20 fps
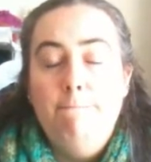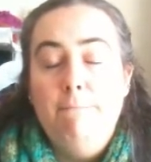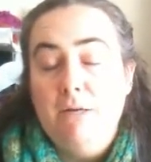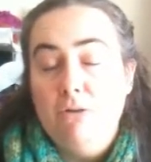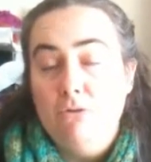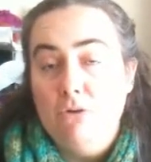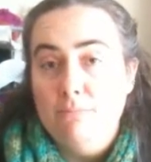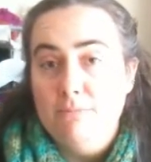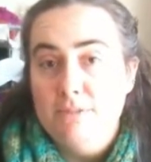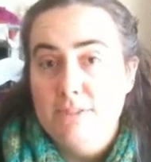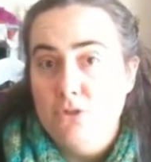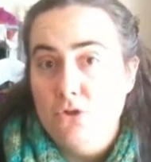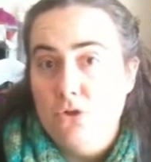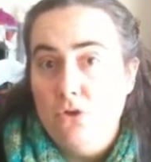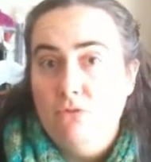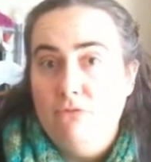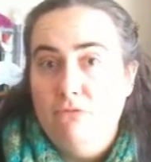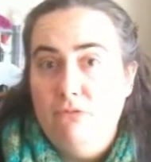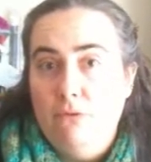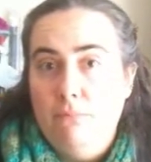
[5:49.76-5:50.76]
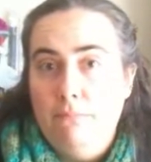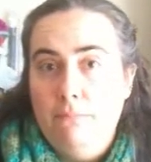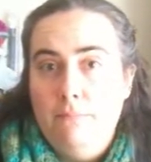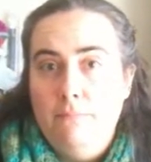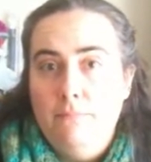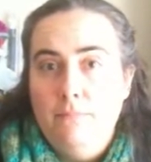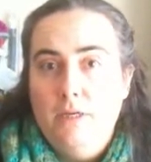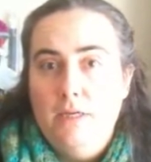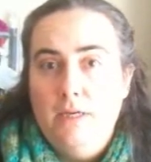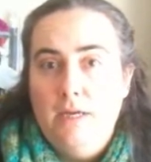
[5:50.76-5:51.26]
bankrupt stock
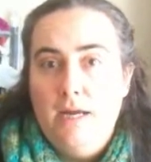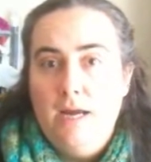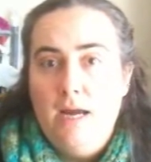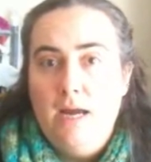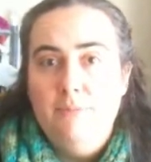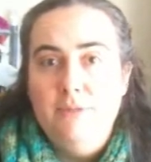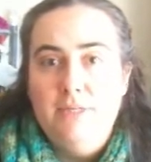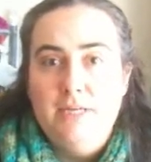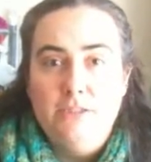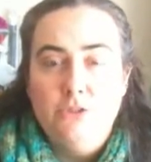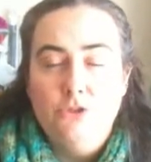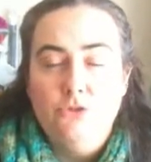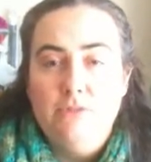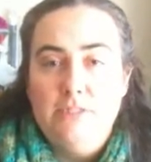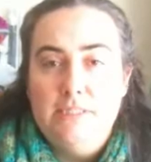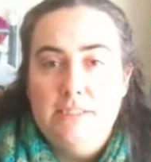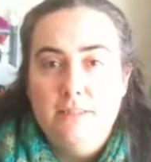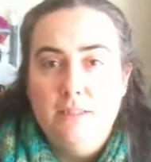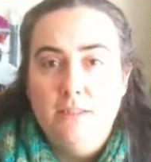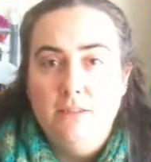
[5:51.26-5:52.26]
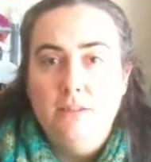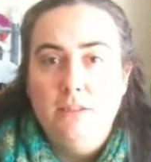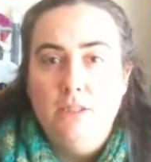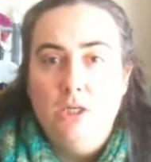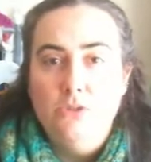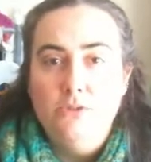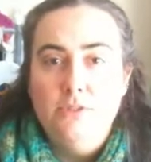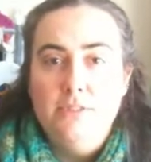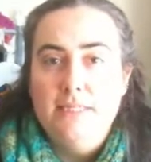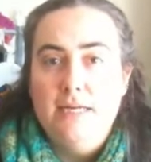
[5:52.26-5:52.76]
from haberdasheries that had
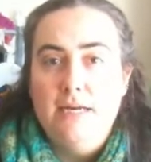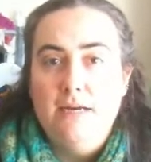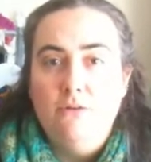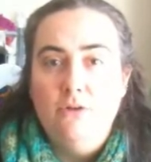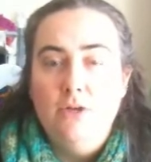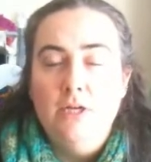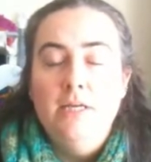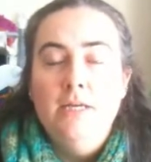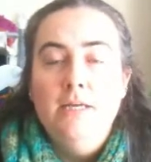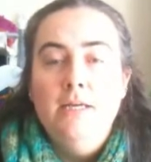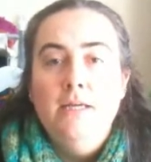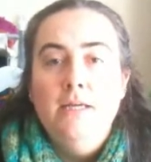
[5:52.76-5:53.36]
closed down.